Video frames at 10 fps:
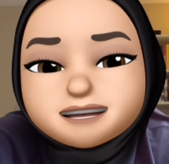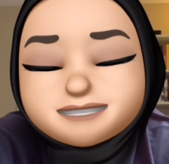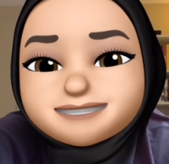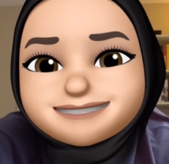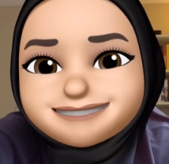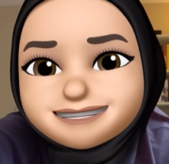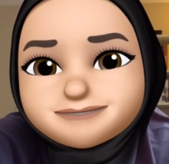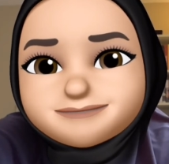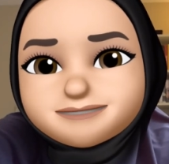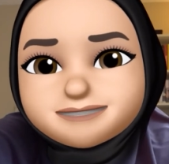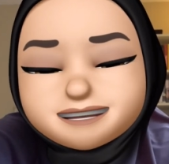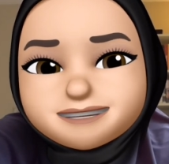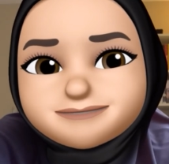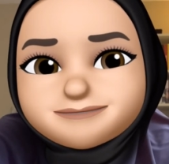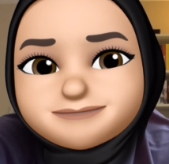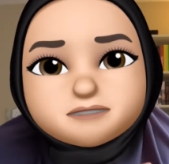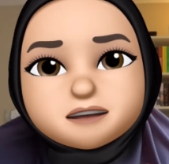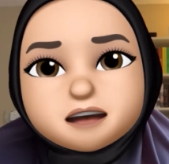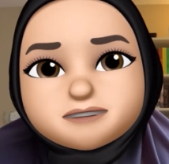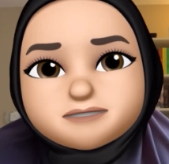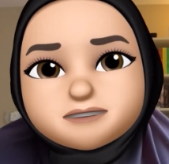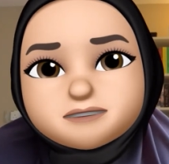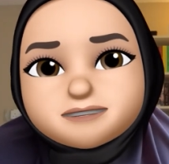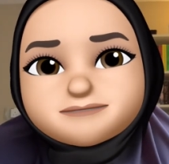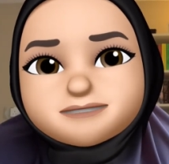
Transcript: and he saved her life how do you call it